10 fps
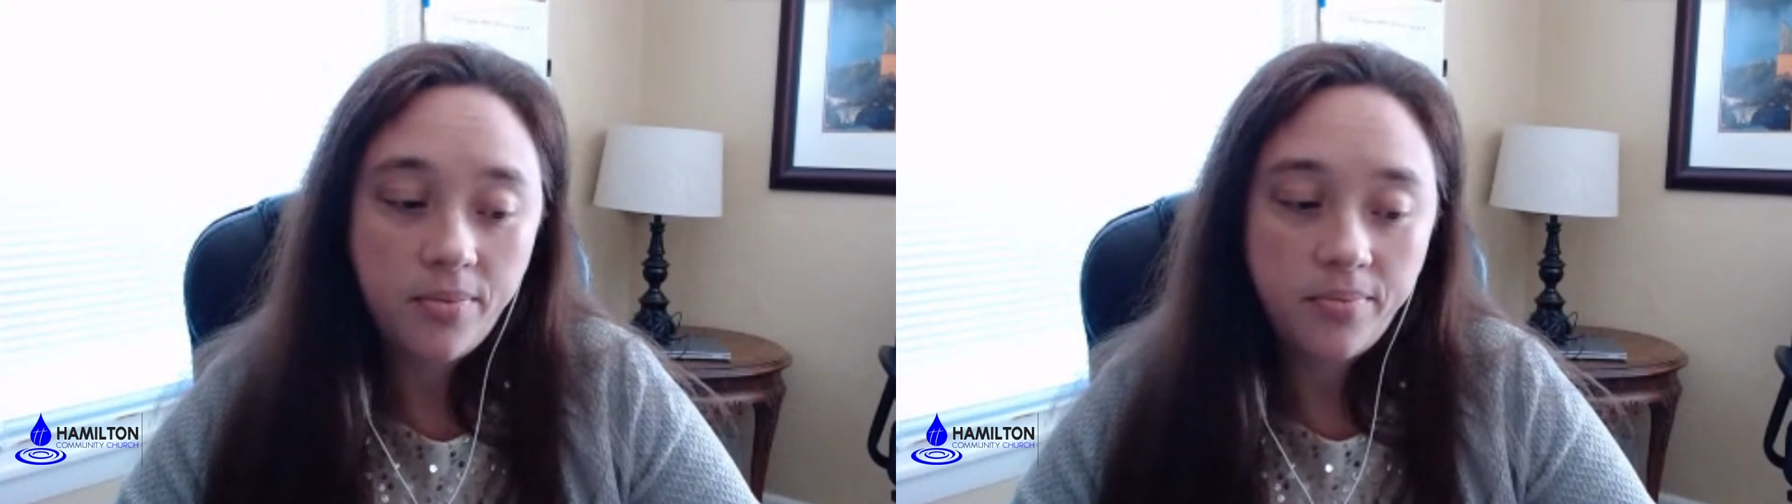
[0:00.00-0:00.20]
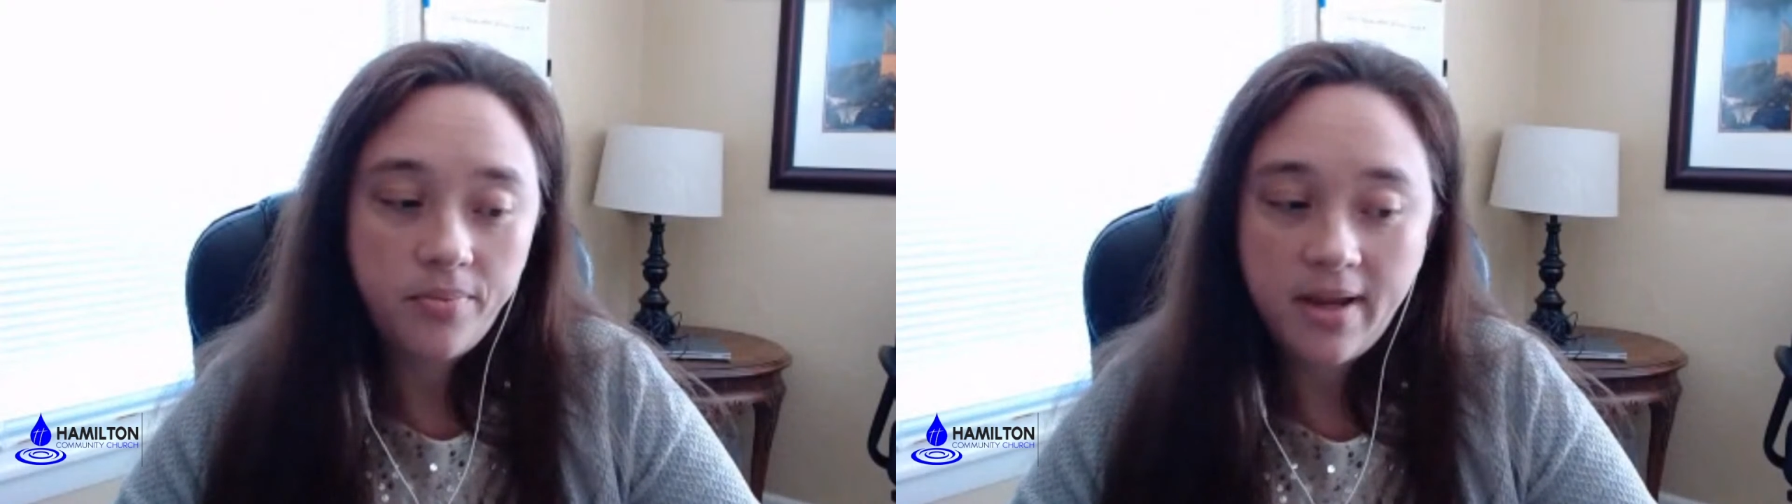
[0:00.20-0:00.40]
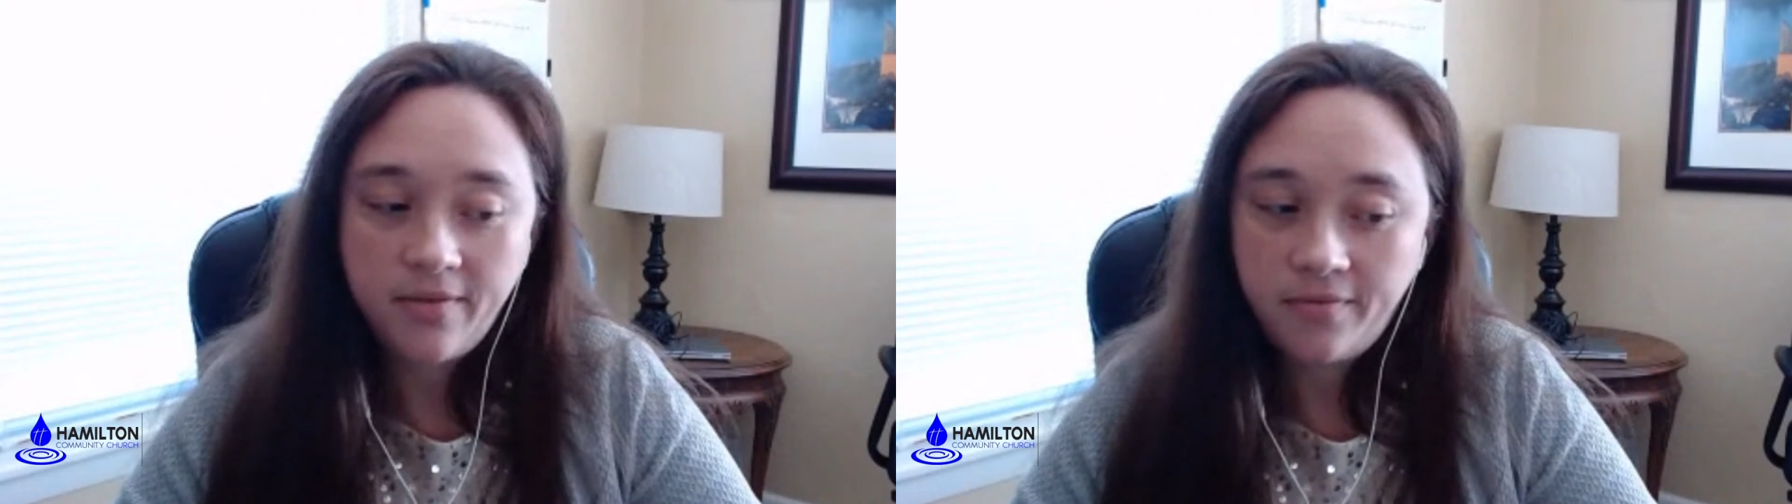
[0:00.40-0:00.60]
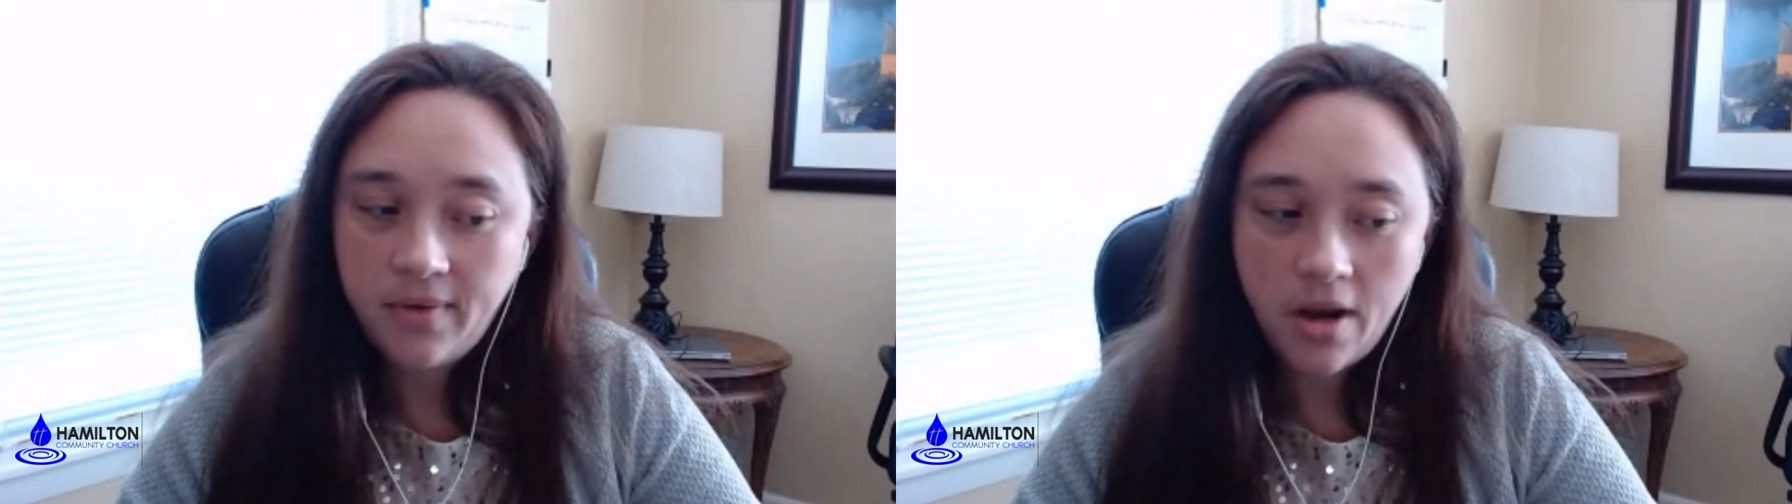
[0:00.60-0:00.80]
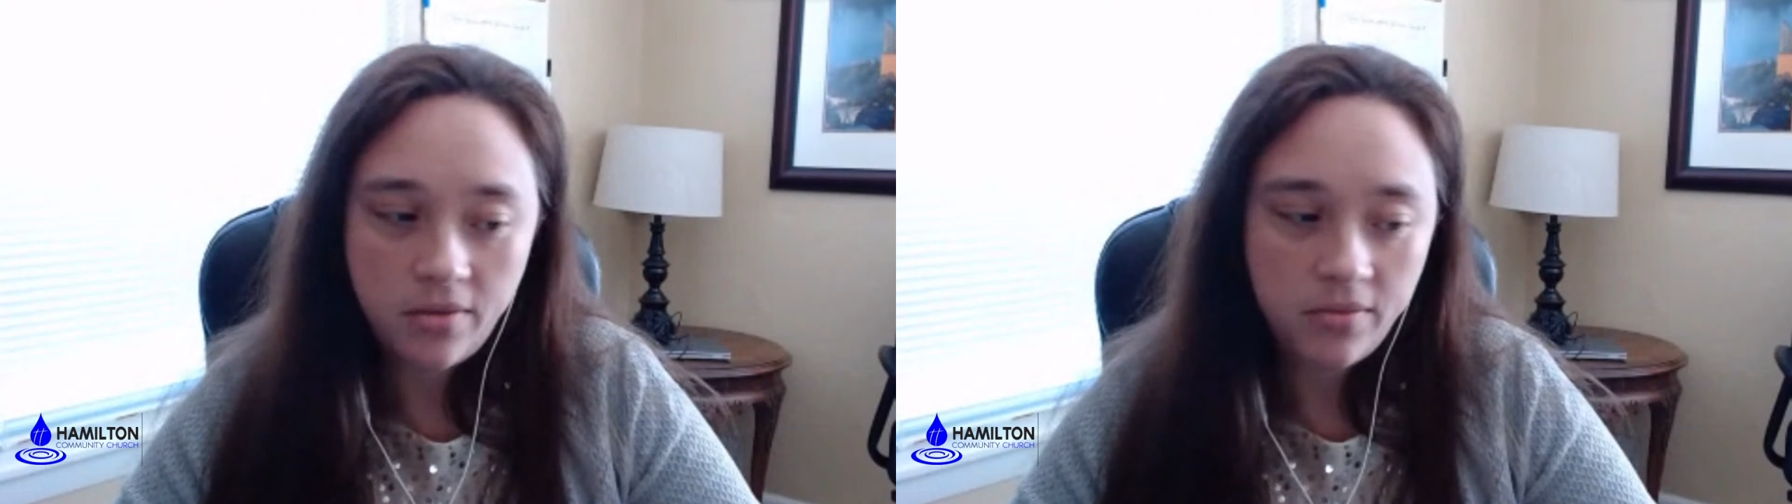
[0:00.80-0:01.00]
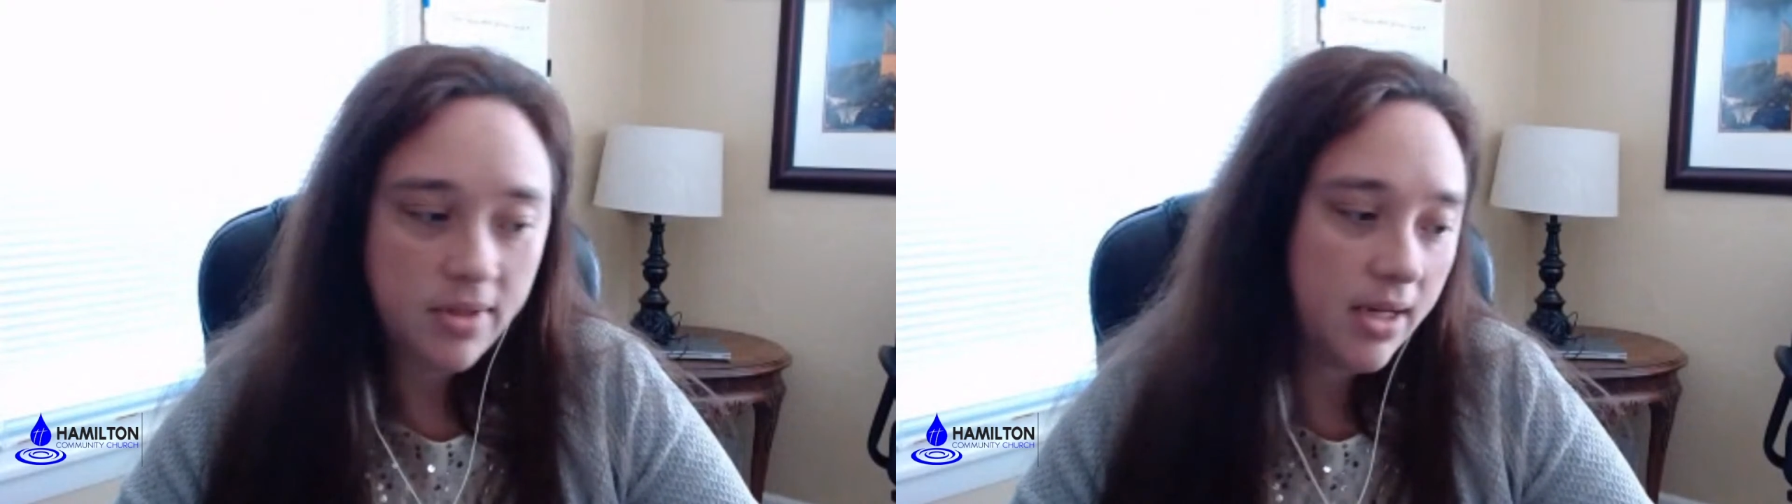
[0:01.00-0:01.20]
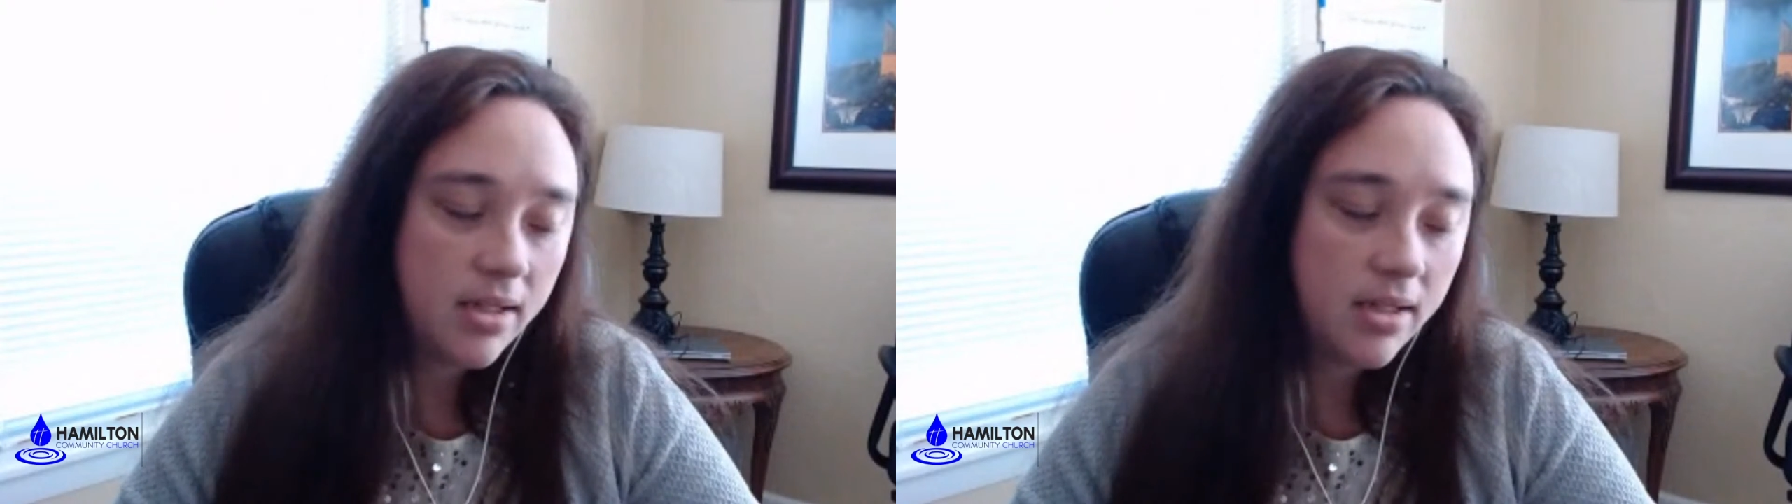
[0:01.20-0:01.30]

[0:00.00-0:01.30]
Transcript: We've, taken